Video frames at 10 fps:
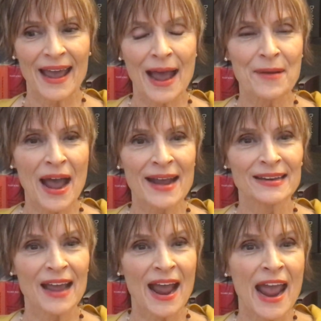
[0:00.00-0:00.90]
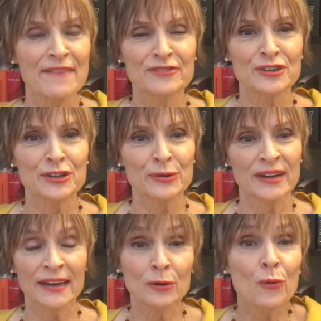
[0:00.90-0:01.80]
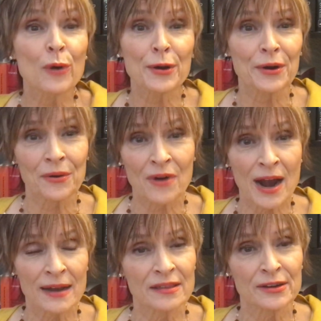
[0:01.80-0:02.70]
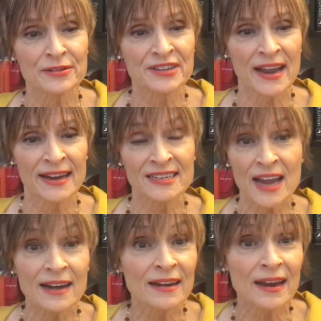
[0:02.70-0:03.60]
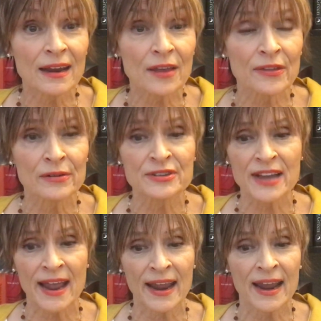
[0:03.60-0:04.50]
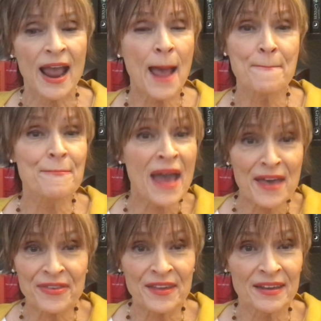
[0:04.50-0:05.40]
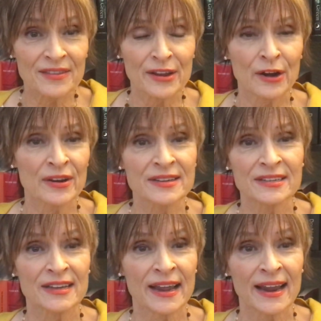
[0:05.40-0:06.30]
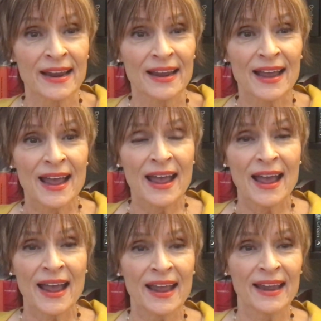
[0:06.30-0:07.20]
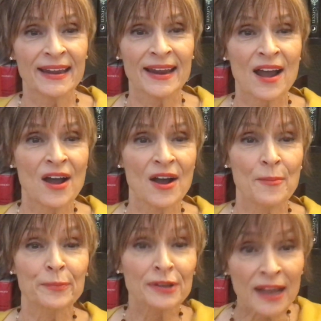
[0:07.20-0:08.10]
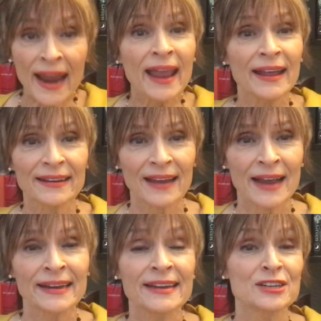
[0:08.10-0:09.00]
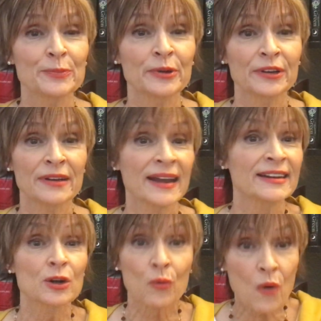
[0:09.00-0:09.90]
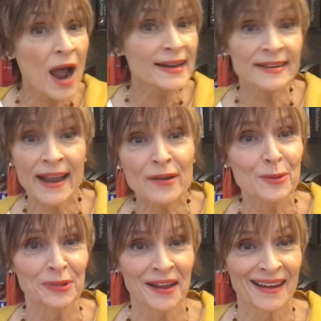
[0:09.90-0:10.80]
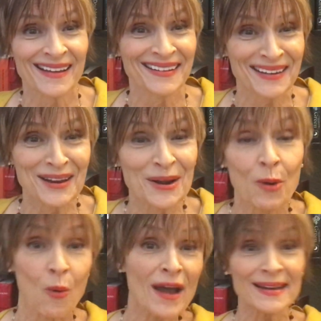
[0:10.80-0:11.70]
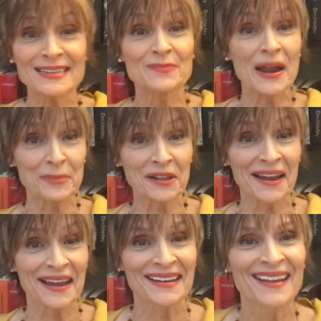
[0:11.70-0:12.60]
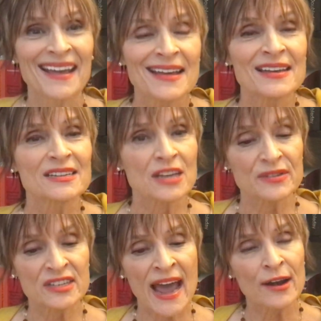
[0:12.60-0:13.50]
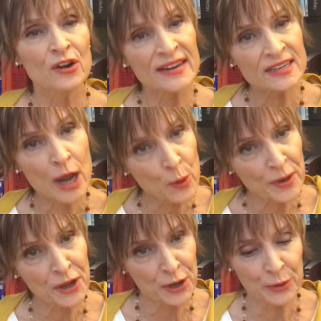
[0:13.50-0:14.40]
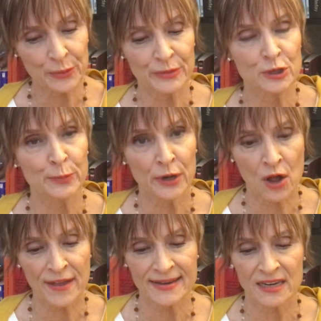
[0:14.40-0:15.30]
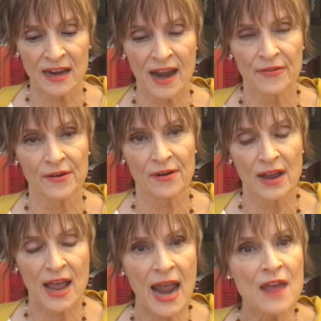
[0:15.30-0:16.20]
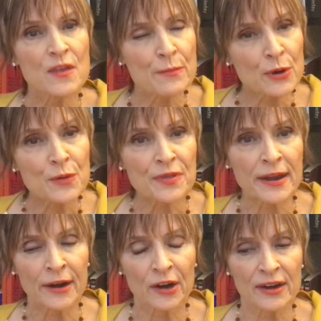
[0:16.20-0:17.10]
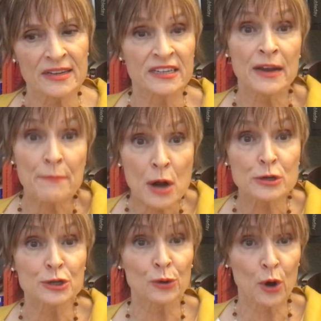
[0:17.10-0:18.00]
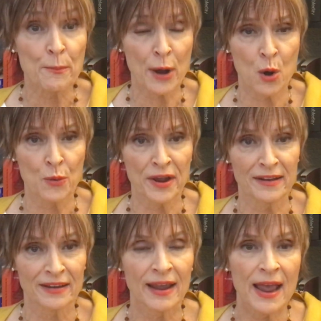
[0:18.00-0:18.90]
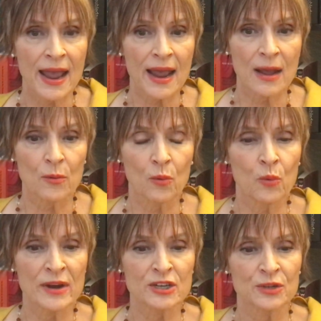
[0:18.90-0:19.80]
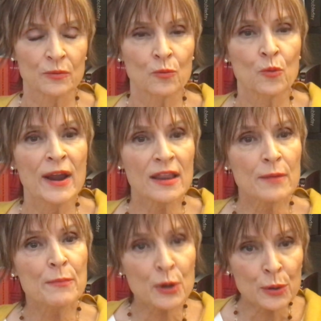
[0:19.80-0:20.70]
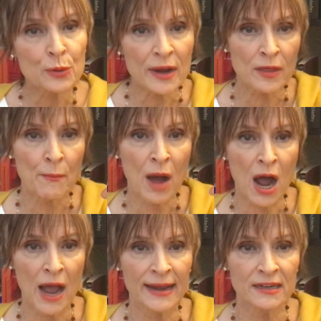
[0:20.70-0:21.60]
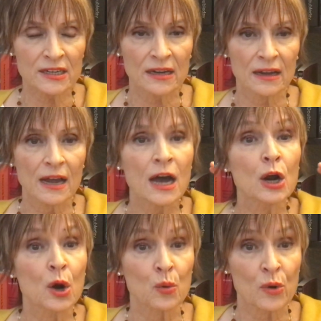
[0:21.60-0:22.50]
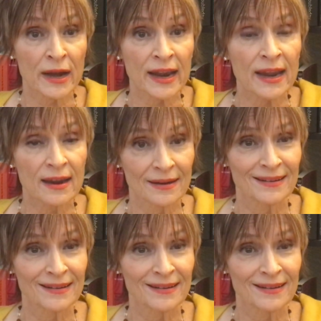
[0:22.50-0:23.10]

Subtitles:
I have to do it in order, right? There's a technique, there's a method, there is a plan. I need to write down a plan. What is my plan? So Saturn is helping you to put all that together. And the moon there is the emotional component, which when the moon and the mind agree,